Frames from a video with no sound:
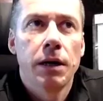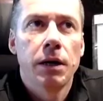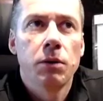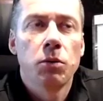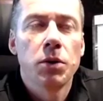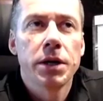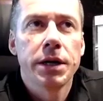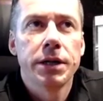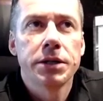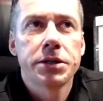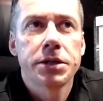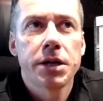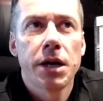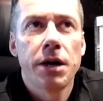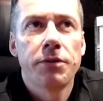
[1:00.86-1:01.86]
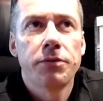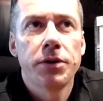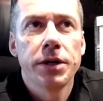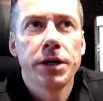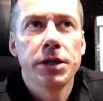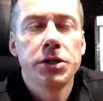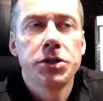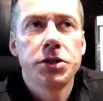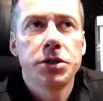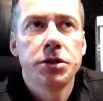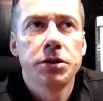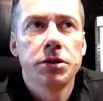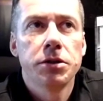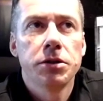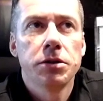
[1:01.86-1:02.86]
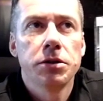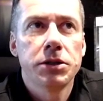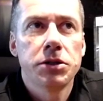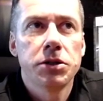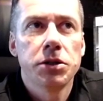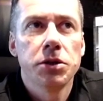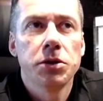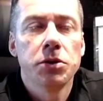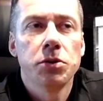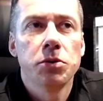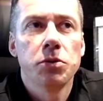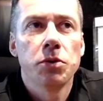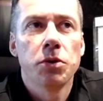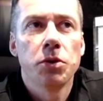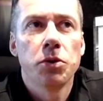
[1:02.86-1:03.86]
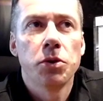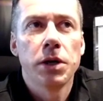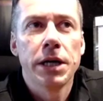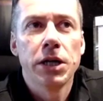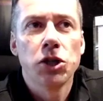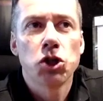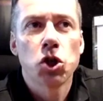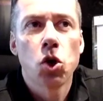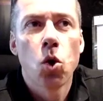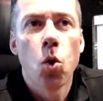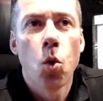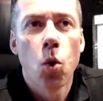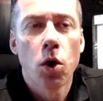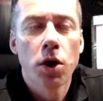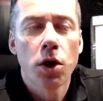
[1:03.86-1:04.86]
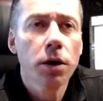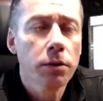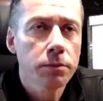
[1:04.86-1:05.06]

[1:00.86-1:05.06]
will get us coverage to each corner.